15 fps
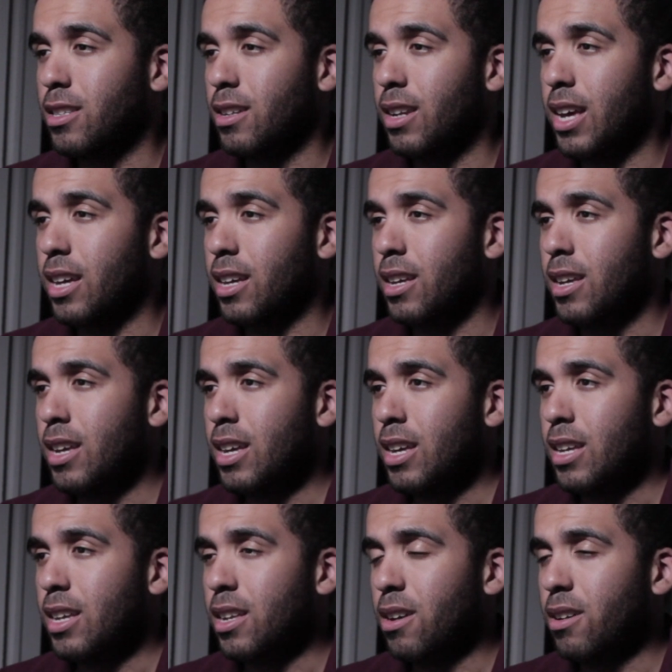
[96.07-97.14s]
So, like,
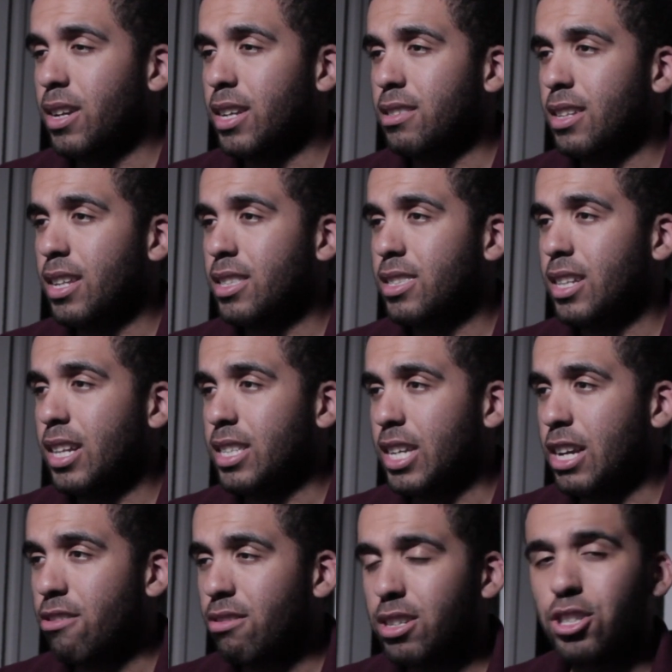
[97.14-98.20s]
you know, let's
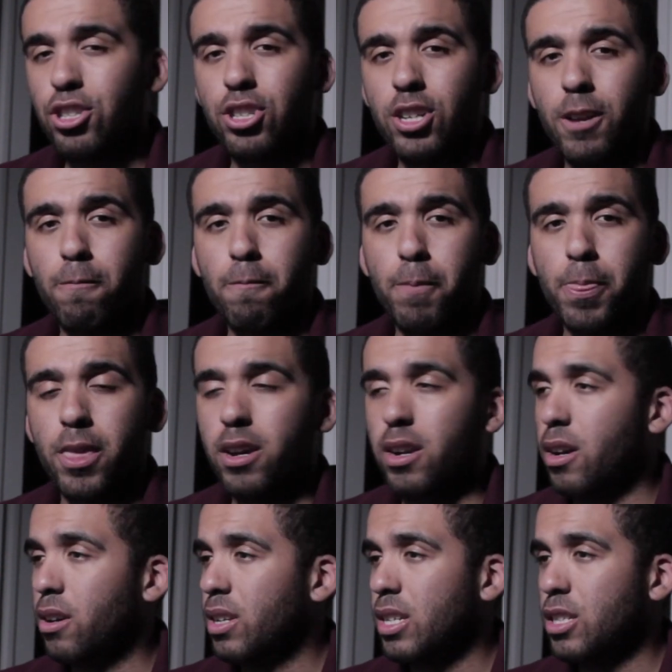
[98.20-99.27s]
hear this shit, you
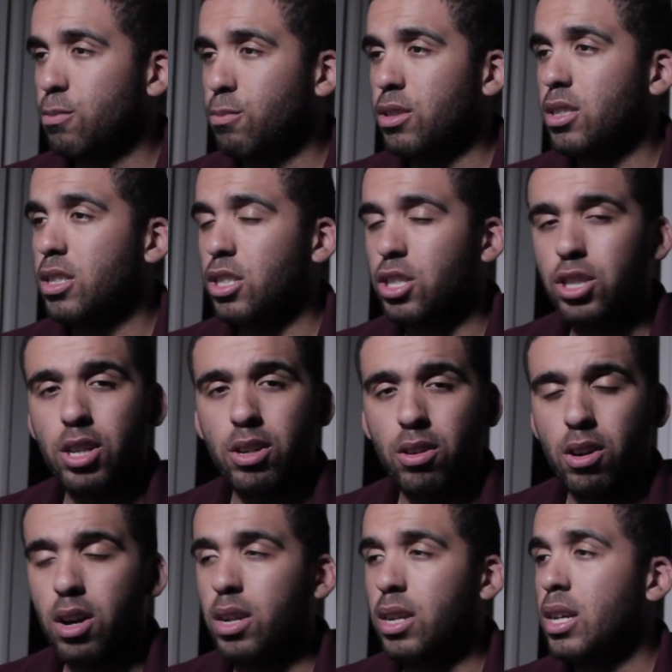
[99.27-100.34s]
know, let's put this shit
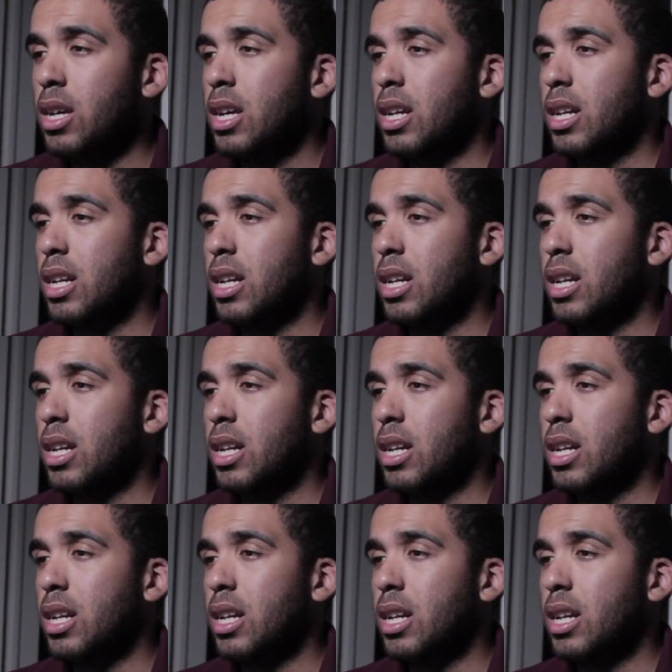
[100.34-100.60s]
on.